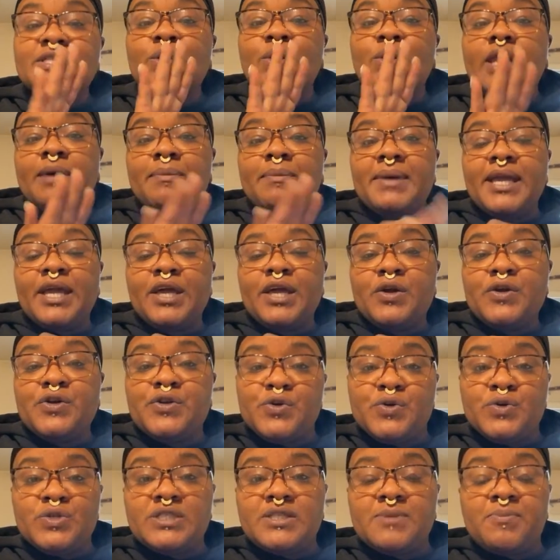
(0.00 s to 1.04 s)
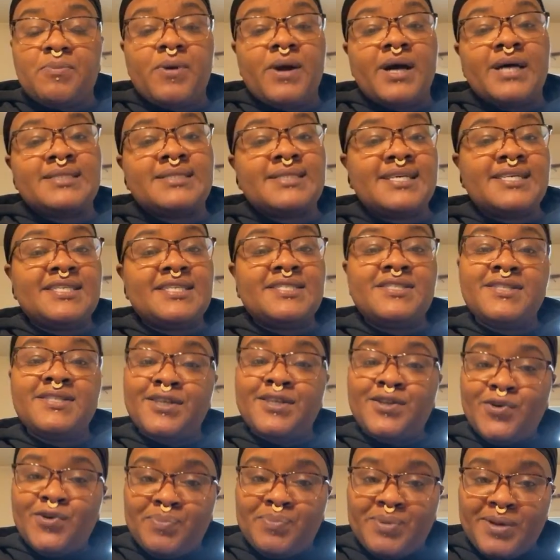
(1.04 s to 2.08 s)
So let me introduce the process to the
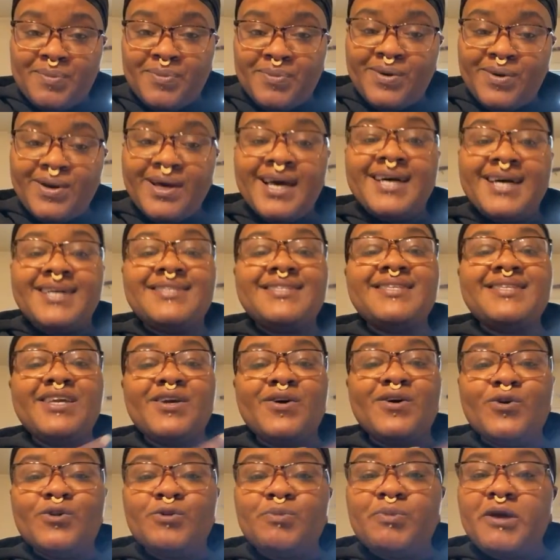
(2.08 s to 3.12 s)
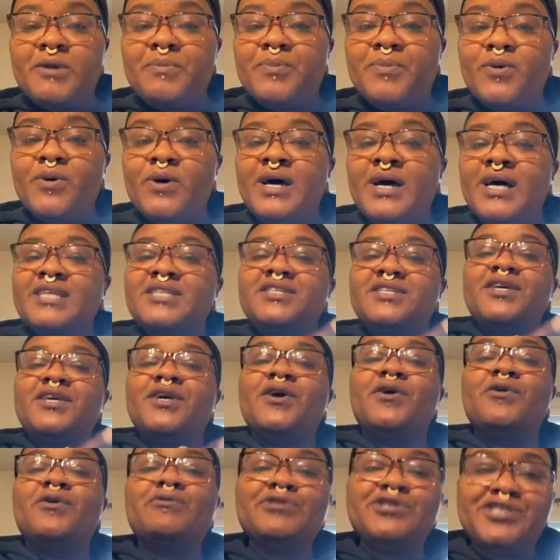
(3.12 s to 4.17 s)
new people, to the old people, to the
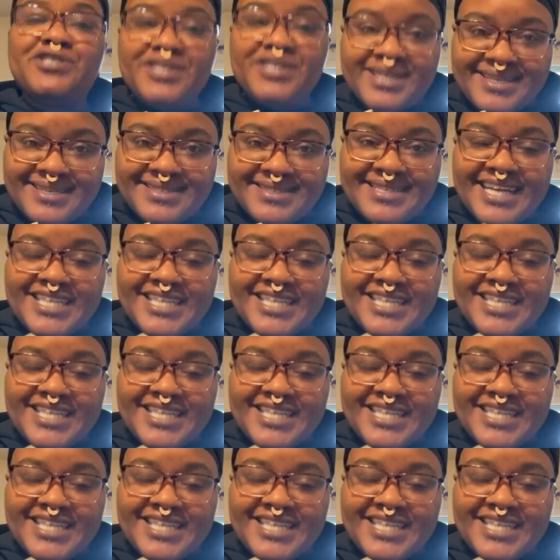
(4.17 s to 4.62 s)
OGs.